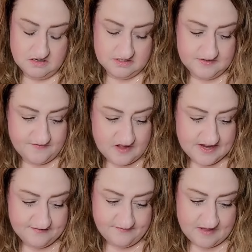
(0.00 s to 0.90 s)
a
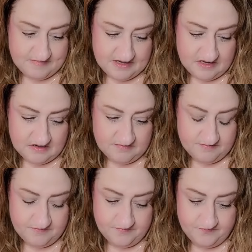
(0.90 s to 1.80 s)
divine
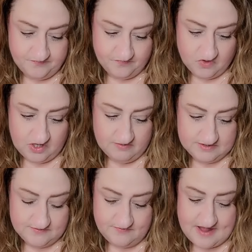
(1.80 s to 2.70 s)
feminine who
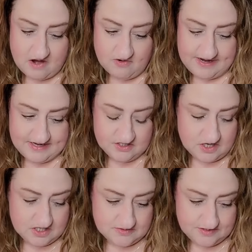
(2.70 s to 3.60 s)
is very in
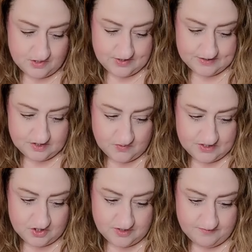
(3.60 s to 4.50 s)
touch with their
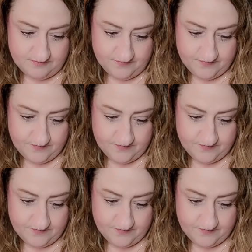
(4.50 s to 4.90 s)
intuition